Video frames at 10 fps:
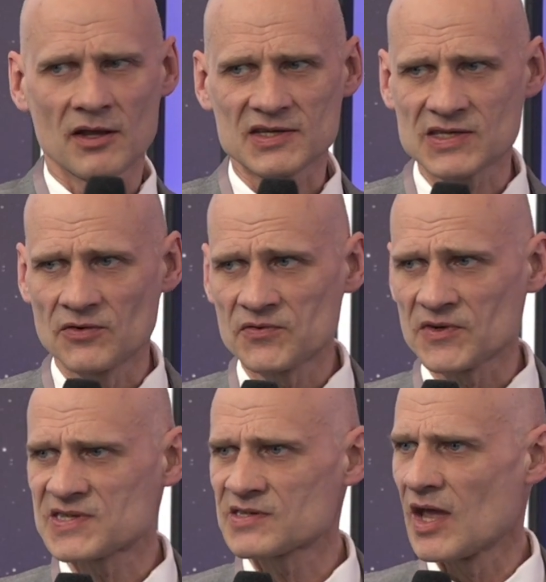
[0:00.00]

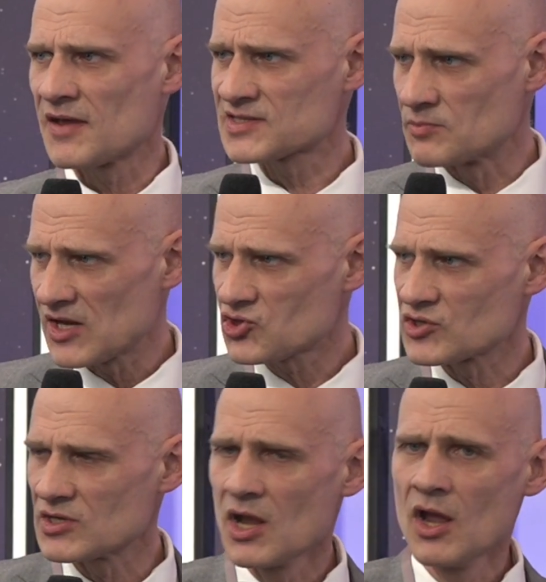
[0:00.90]
surface
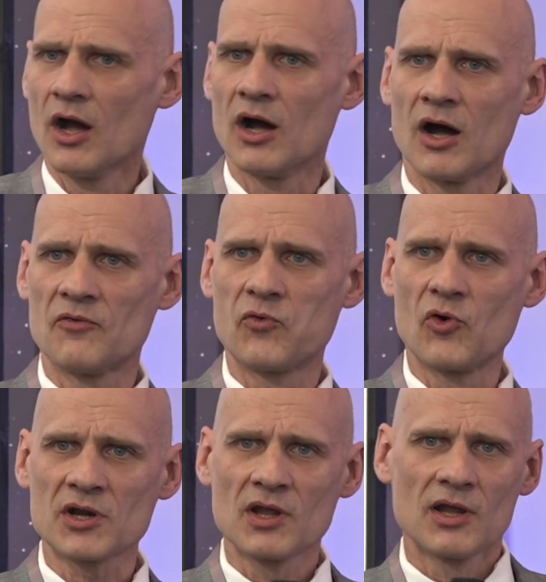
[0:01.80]
estimation
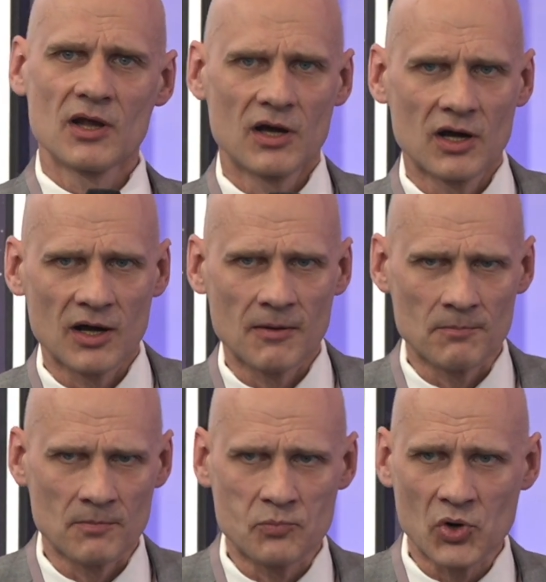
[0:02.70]
for
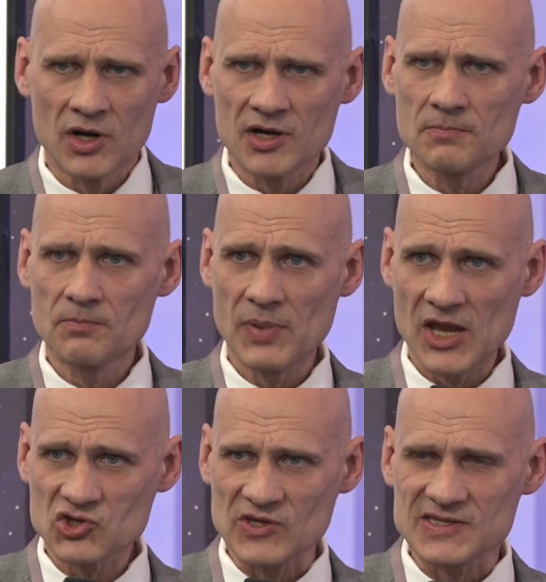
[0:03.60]
burn
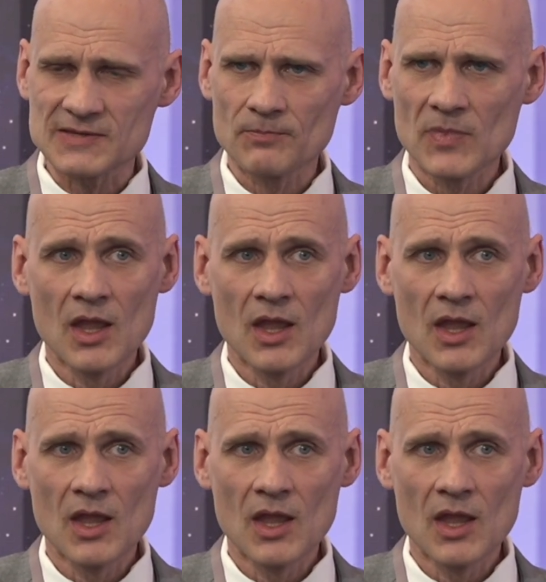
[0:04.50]
patients.